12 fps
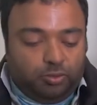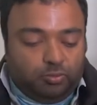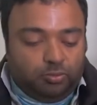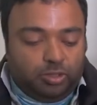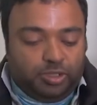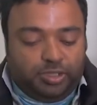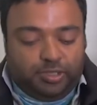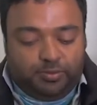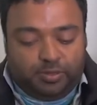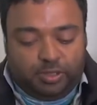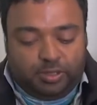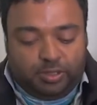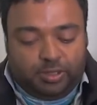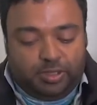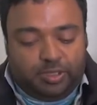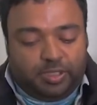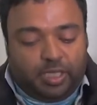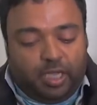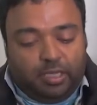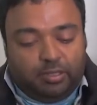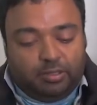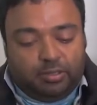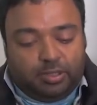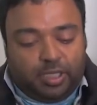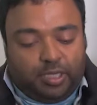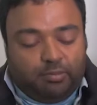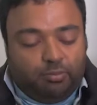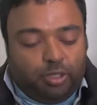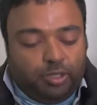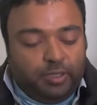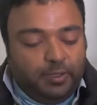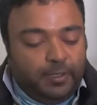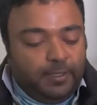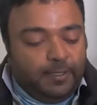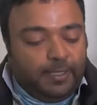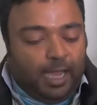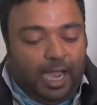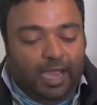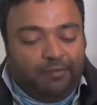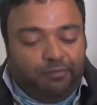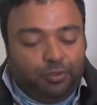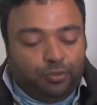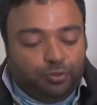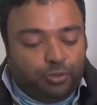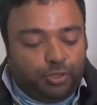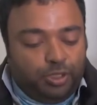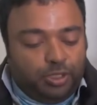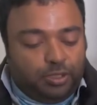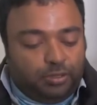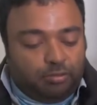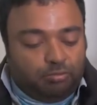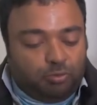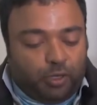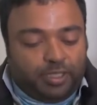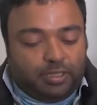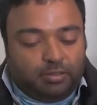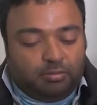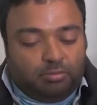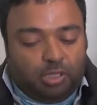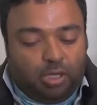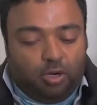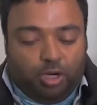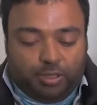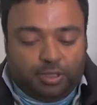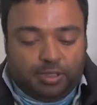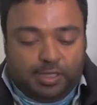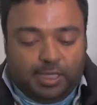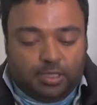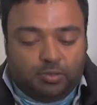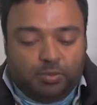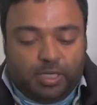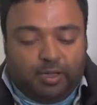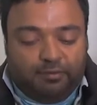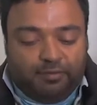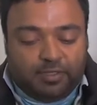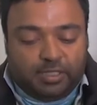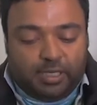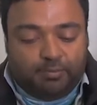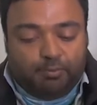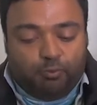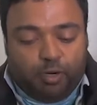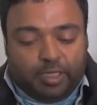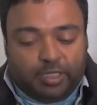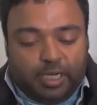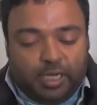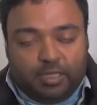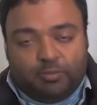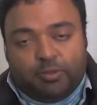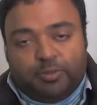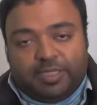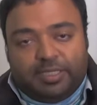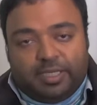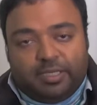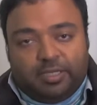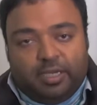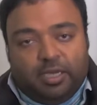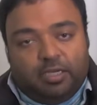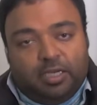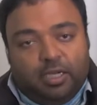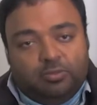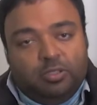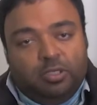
this is the second body. I've used it quite a lot this last week. I filled up one card. I'm on my second card now,